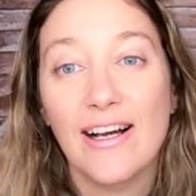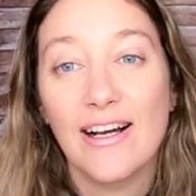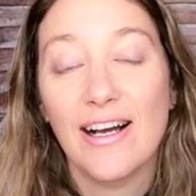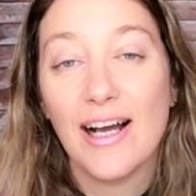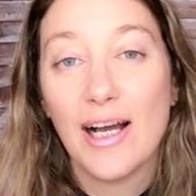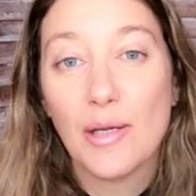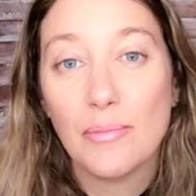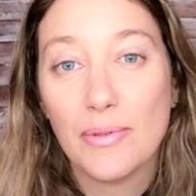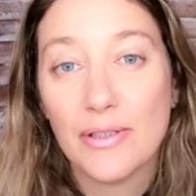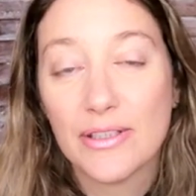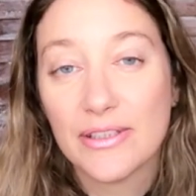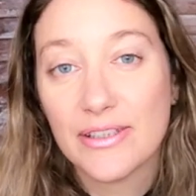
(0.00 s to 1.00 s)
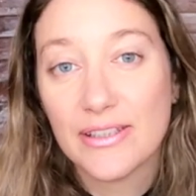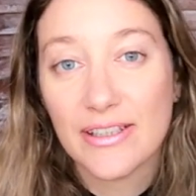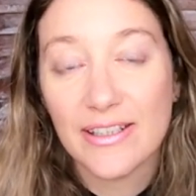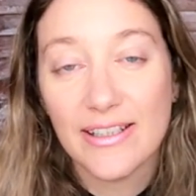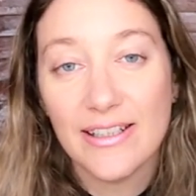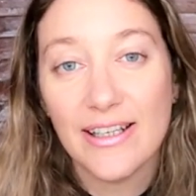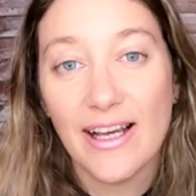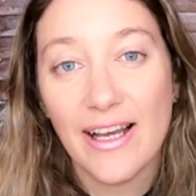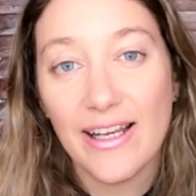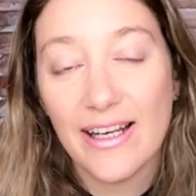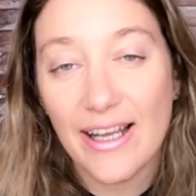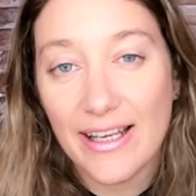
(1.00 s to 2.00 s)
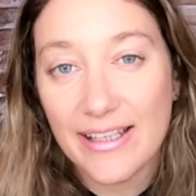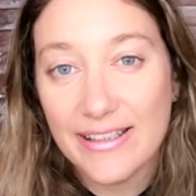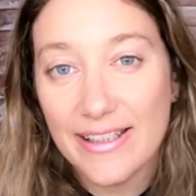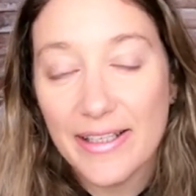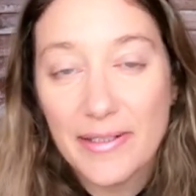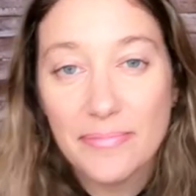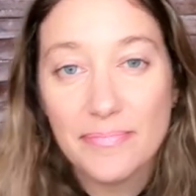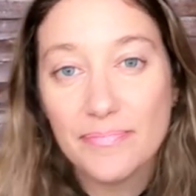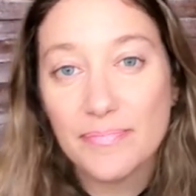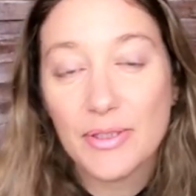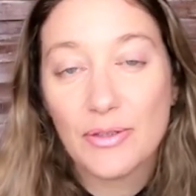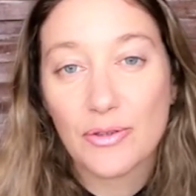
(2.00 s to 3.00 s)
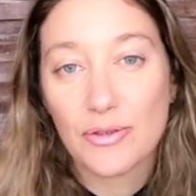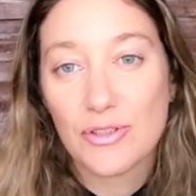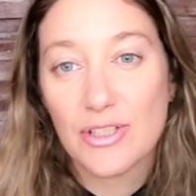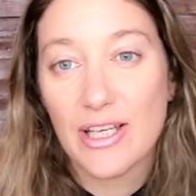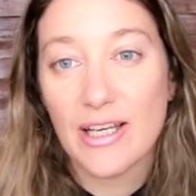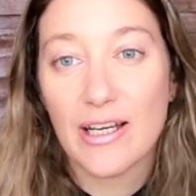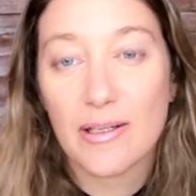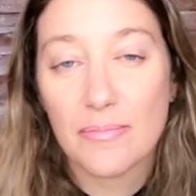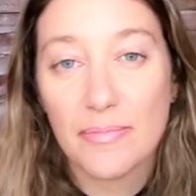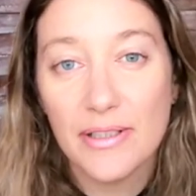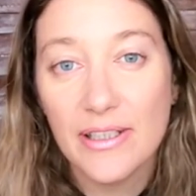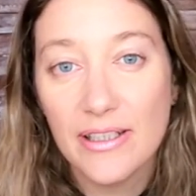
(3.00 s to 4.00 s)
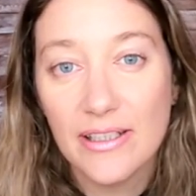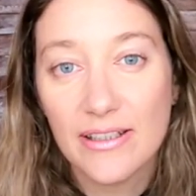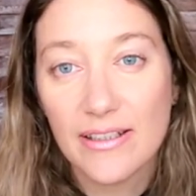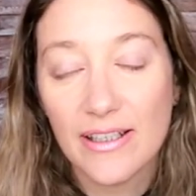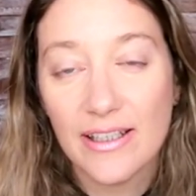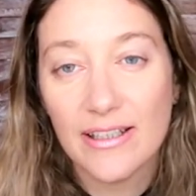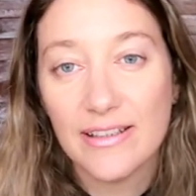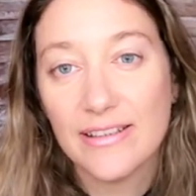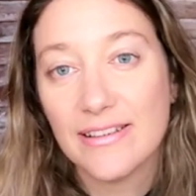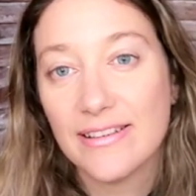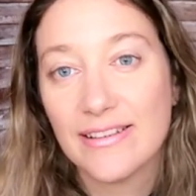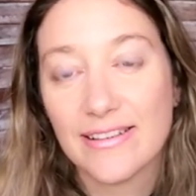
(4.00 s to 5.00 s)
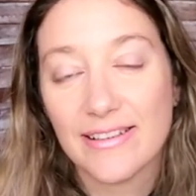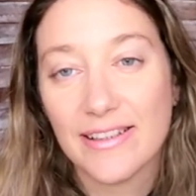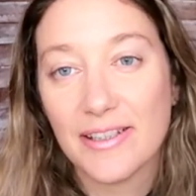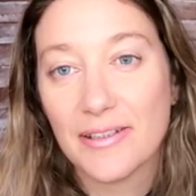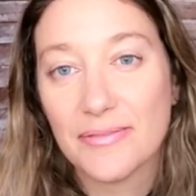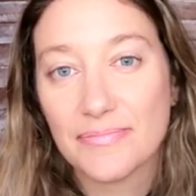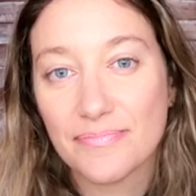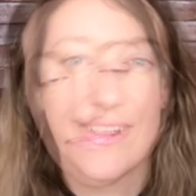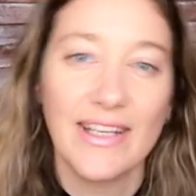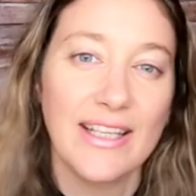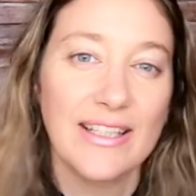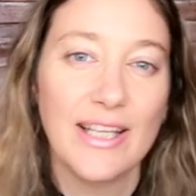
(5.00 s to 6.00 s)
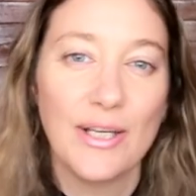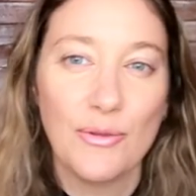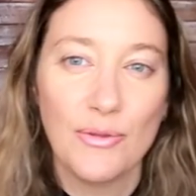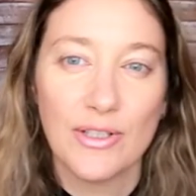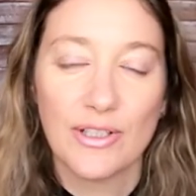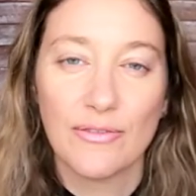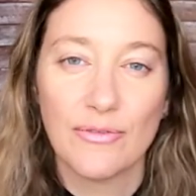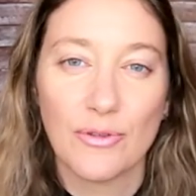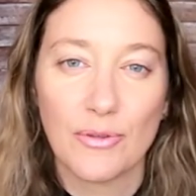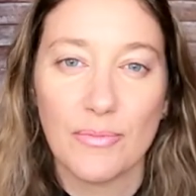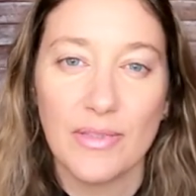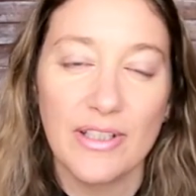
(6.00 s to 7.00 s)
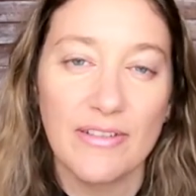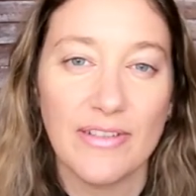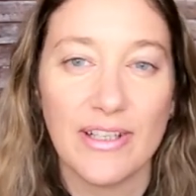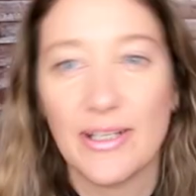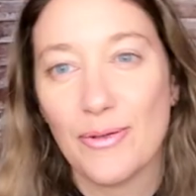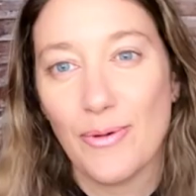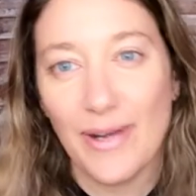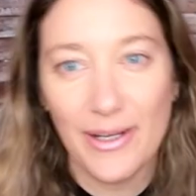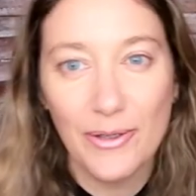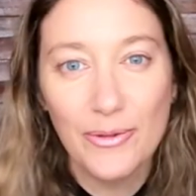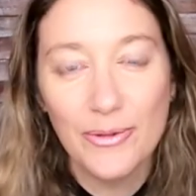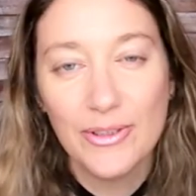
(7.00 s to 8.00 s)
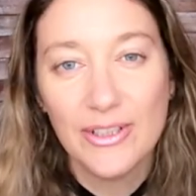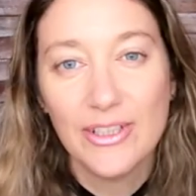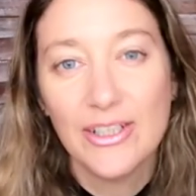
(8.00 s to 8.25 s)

Uh, but uh, I like them because they are big and um, and they work for me very well.